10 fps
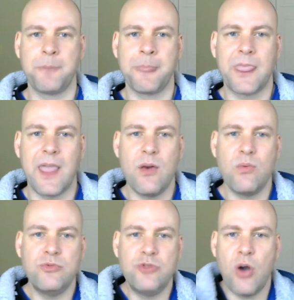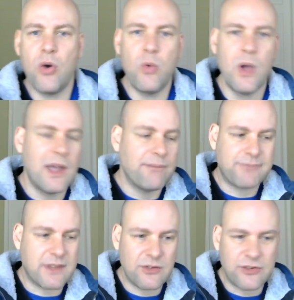They don't know
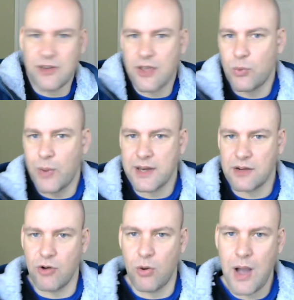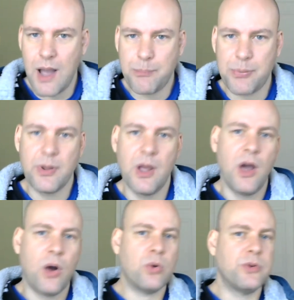there's another way to grow up,
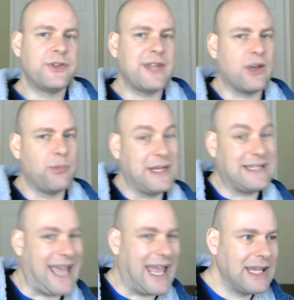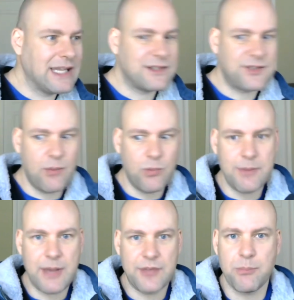or that they could be telling someone
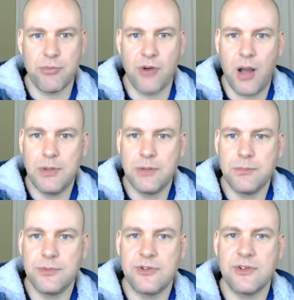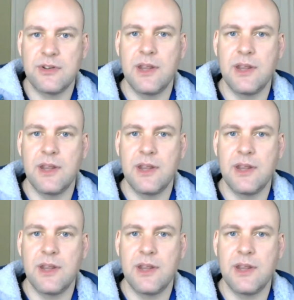about their problems.